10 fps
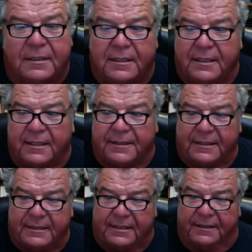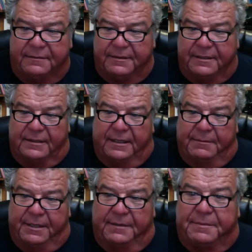And I think the other thing that
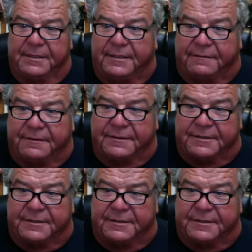made a big difference